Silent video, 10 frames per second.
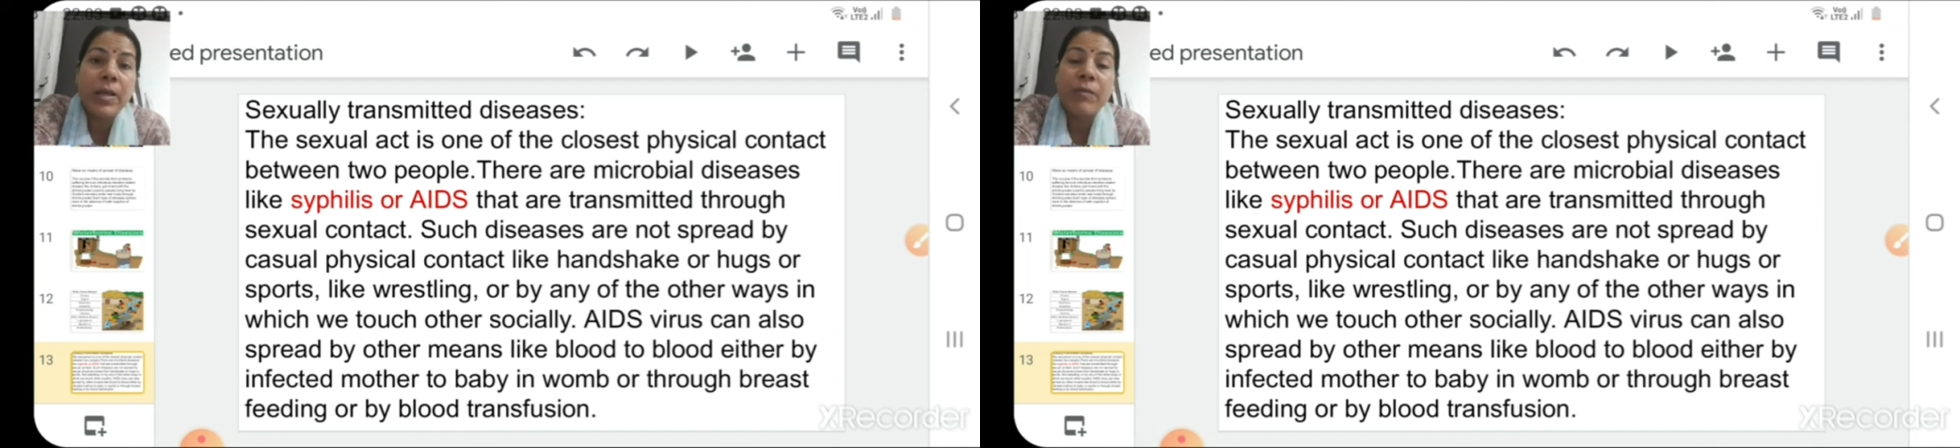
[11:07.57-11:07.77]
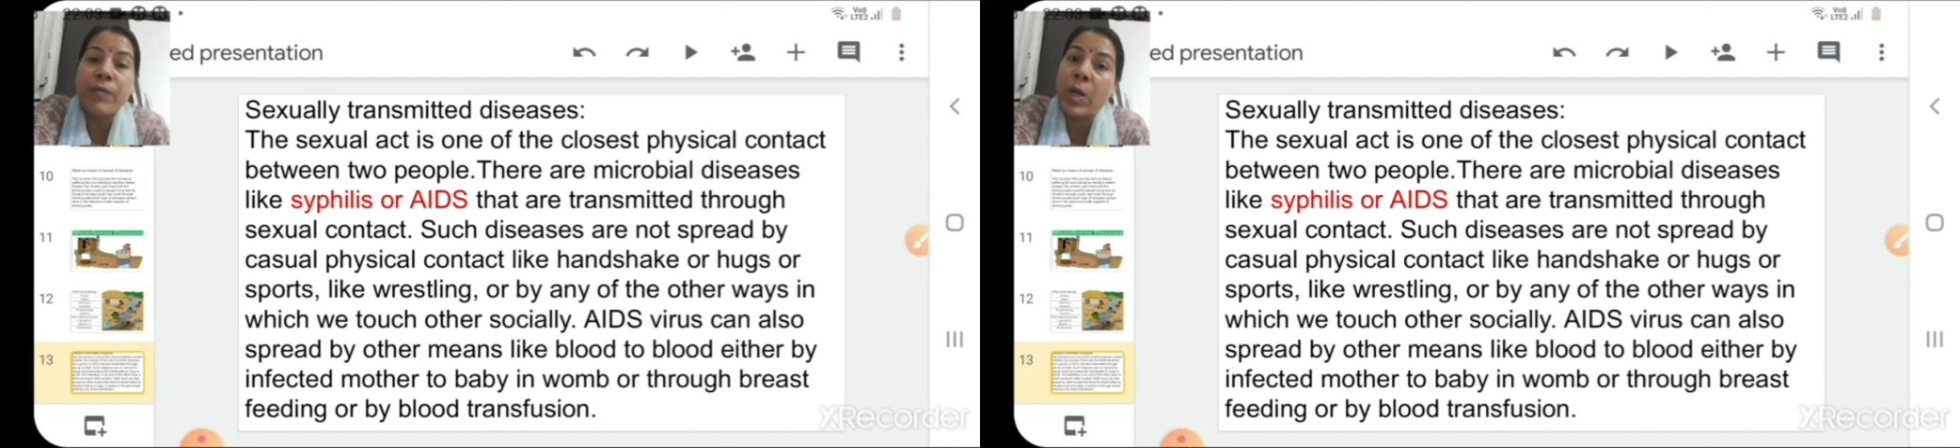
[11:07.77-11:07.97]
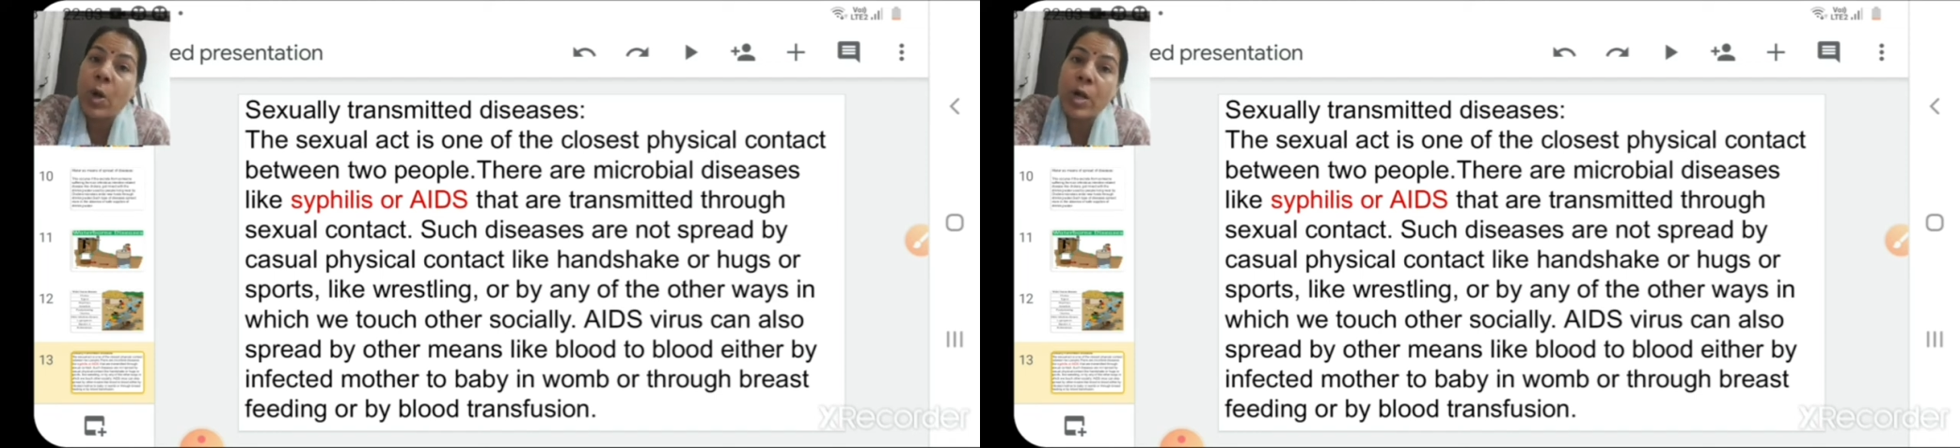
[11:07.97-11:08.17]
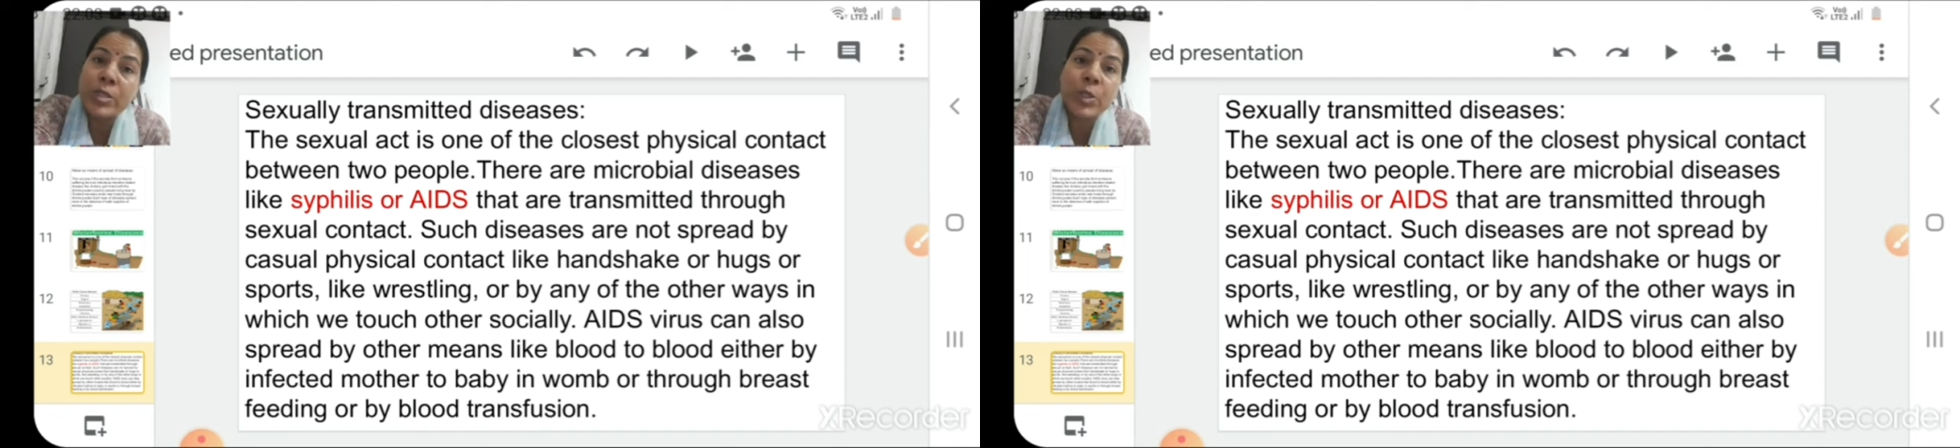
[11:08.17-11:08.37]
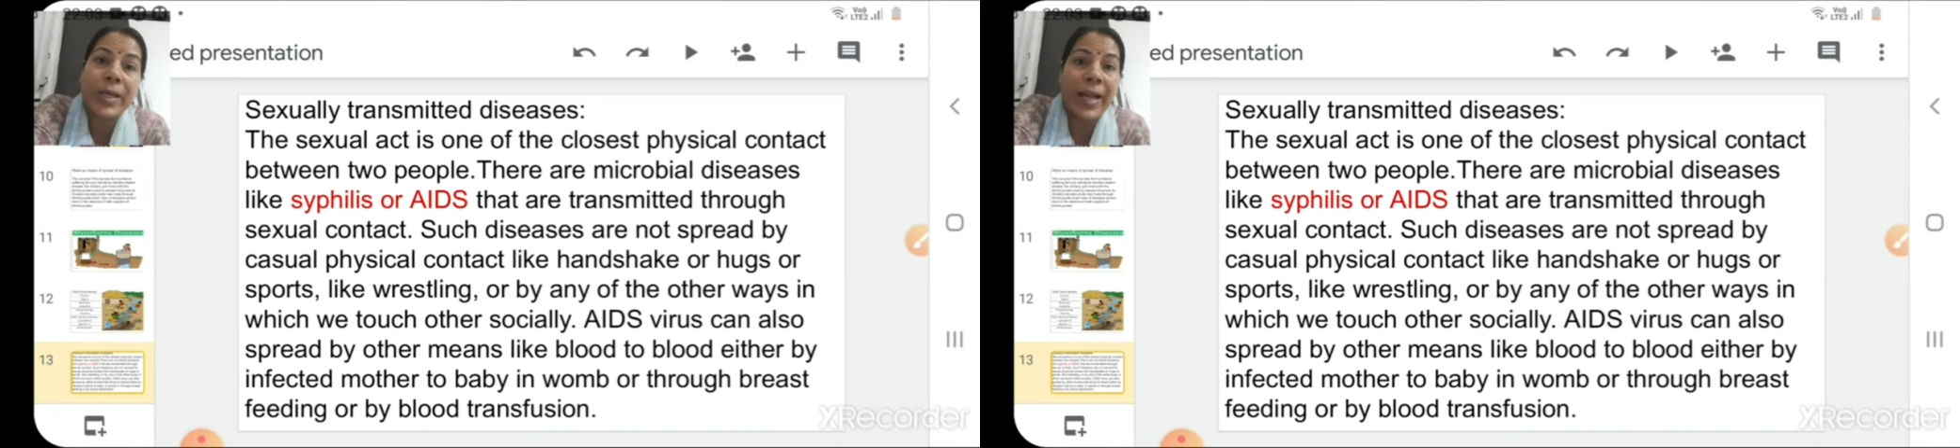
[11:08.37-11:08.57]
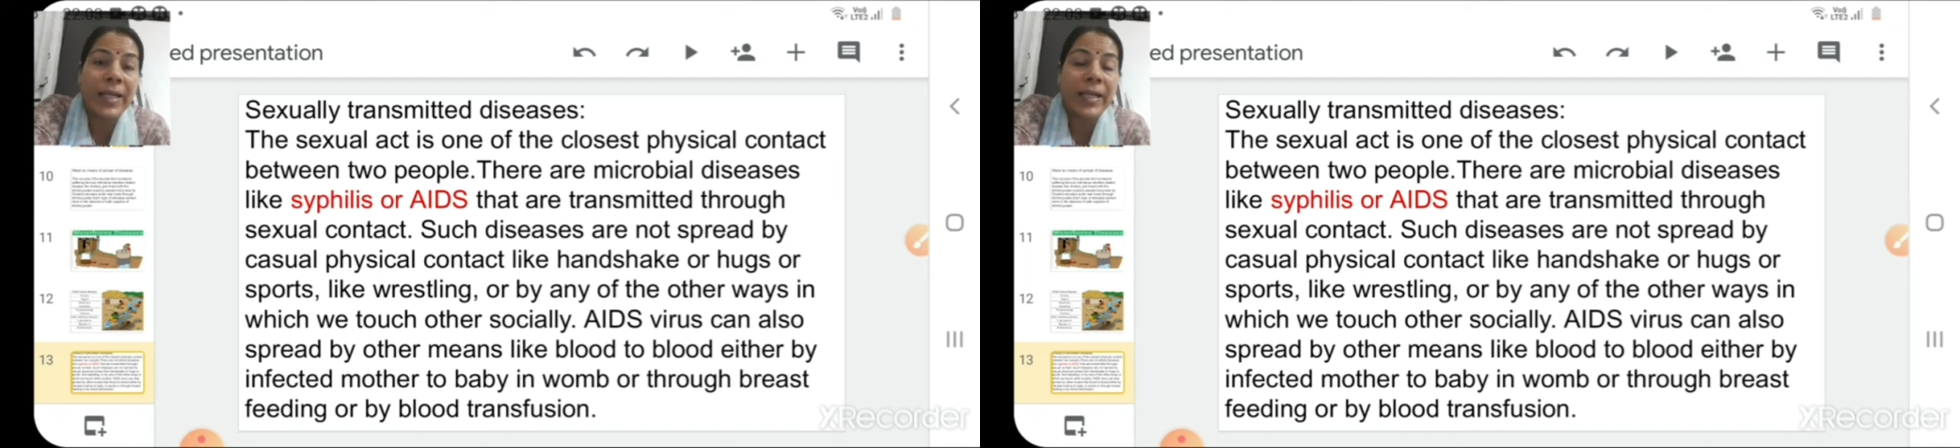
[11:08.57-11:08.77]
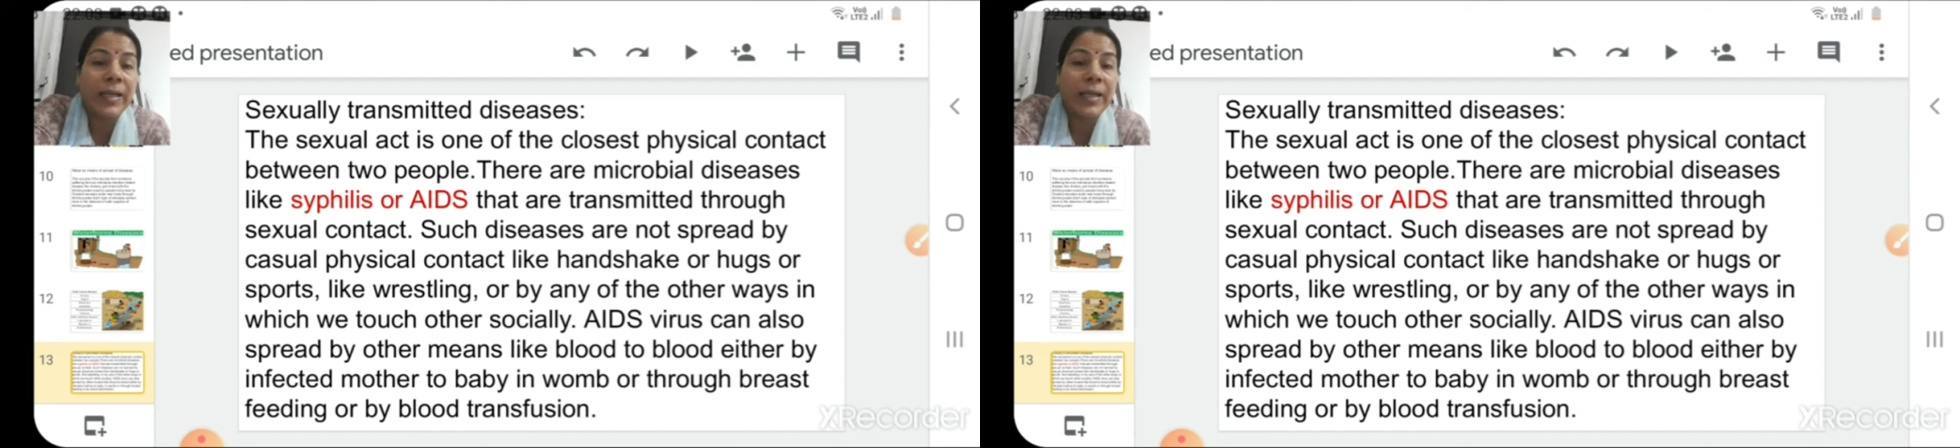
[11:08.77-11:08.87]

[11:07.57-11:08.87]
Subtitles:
will also get